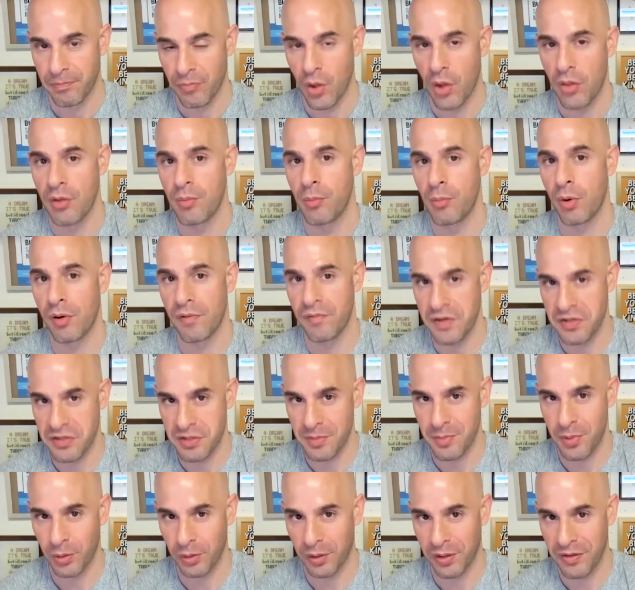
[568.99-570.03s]
the more
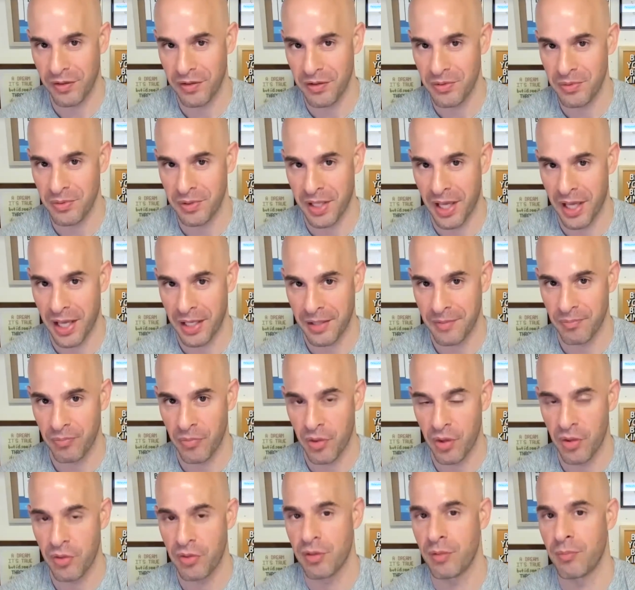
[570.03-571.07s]
visibility that you get,
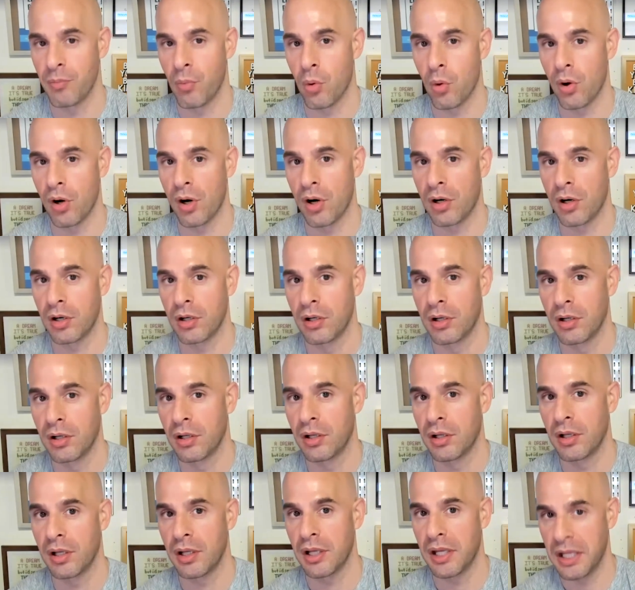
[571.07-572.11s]
the more
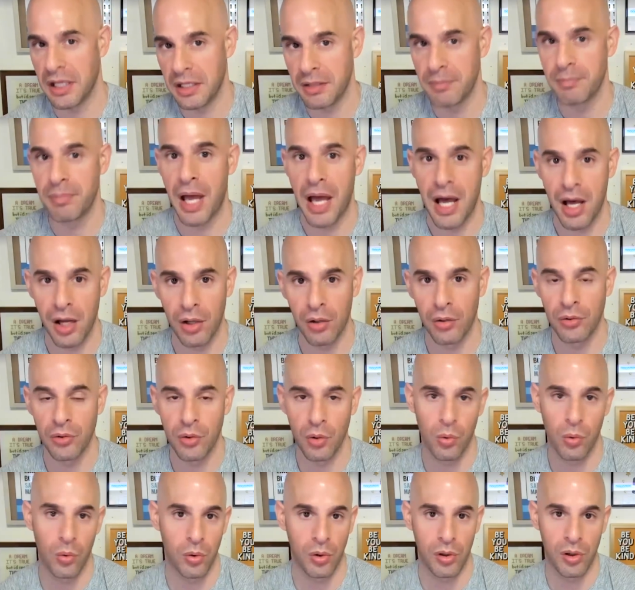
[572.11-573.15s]
inbound
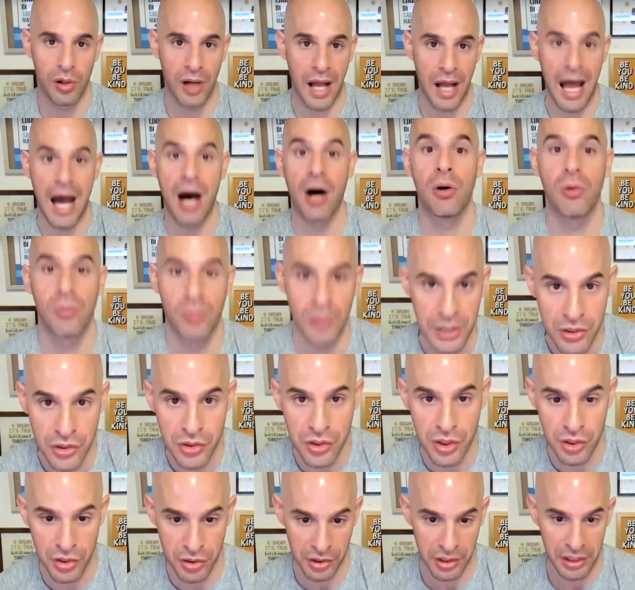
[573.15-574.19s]
or
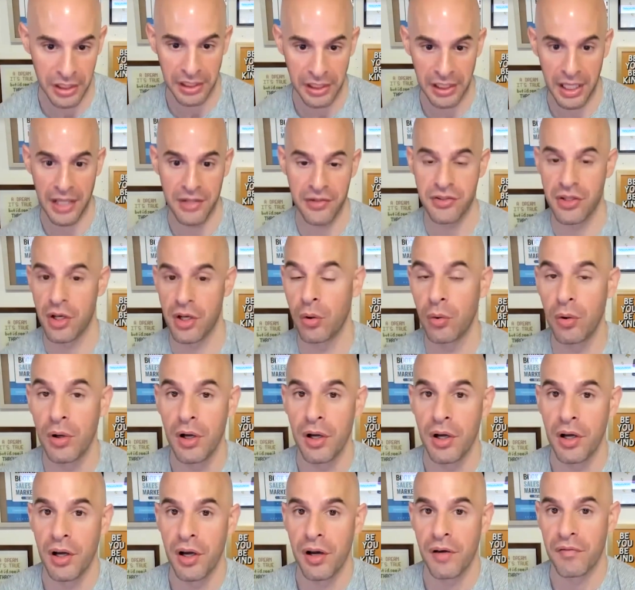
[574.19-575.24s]
outreach you're going to get. So
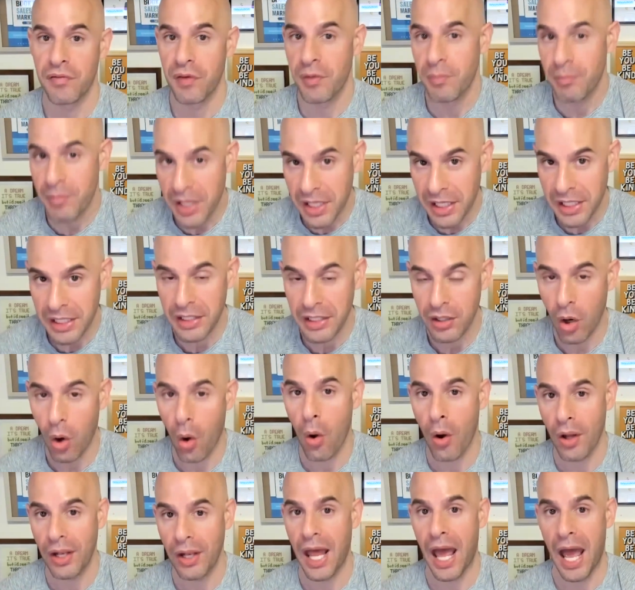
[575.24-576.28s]
for me,
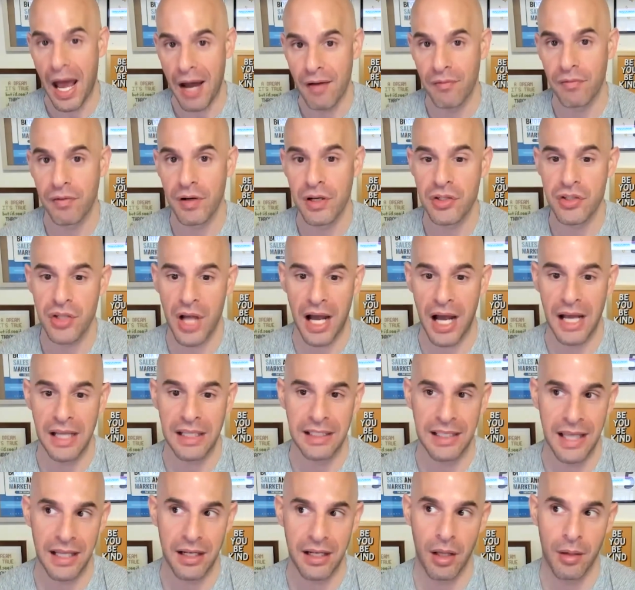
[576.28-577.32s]
on average, I
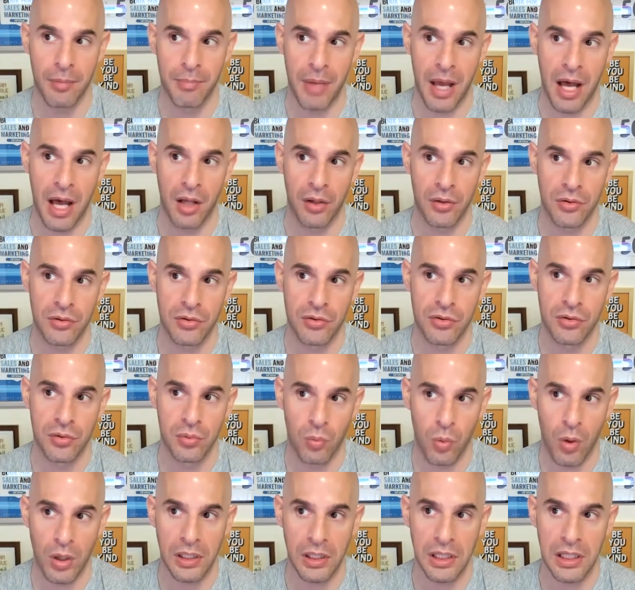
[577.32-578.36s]
get about
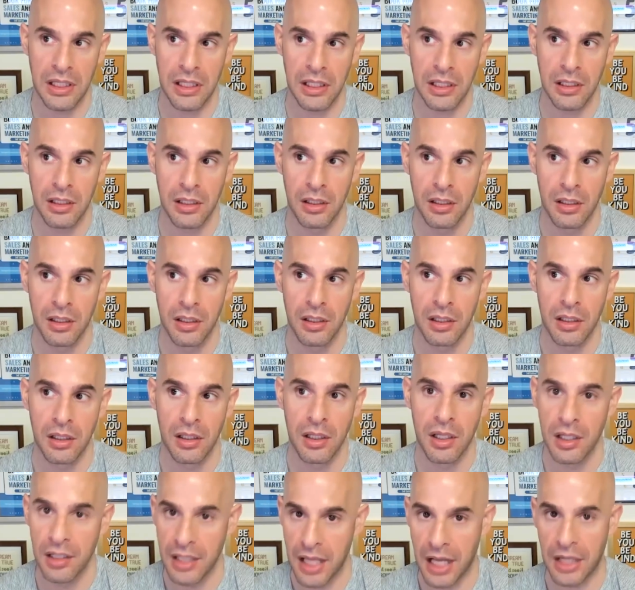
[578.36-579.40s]
20
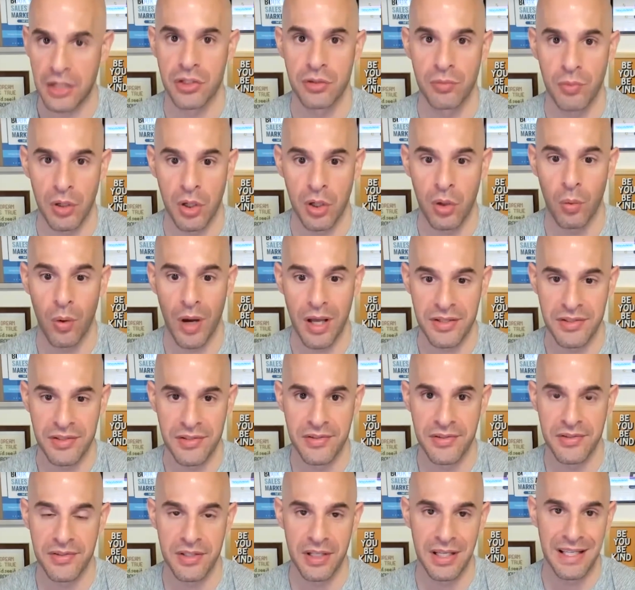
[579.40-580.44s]
connection
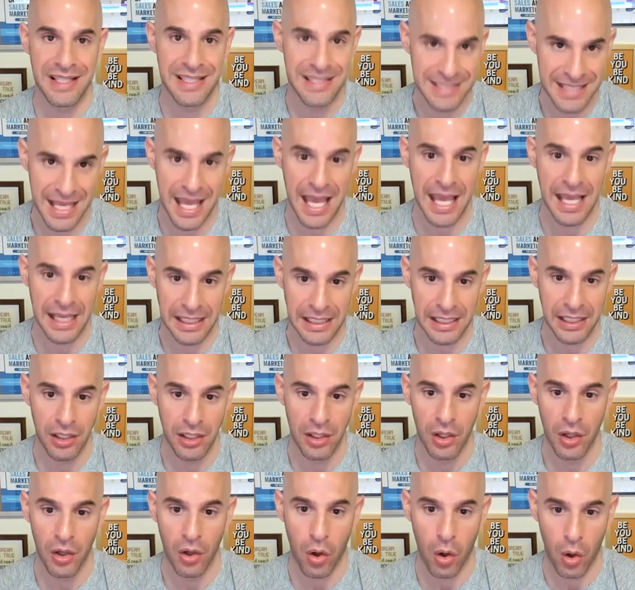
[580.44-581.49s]
requests a day
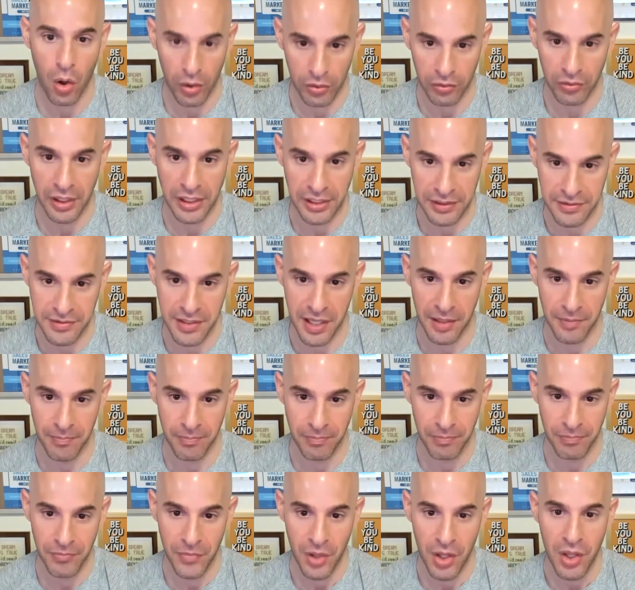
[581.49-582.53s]
on LinkedIn. Okay.
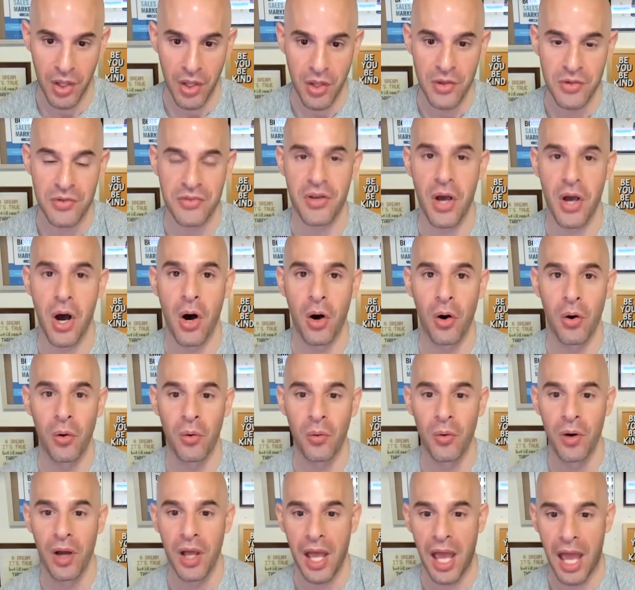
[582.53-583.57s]

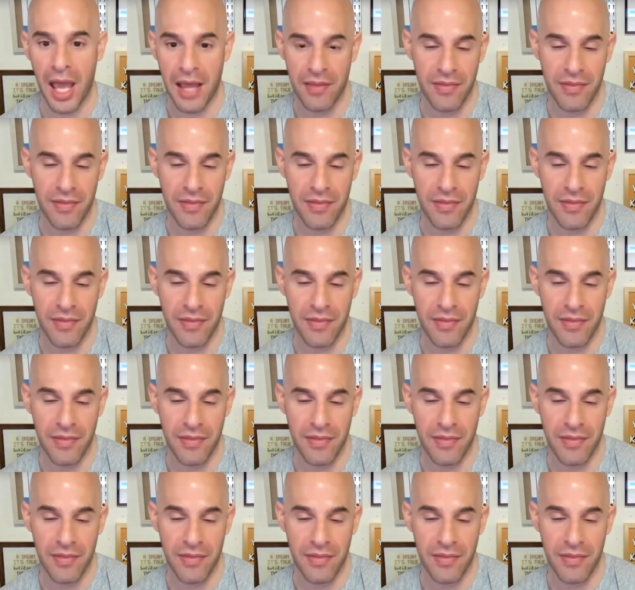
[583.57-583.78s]
So, and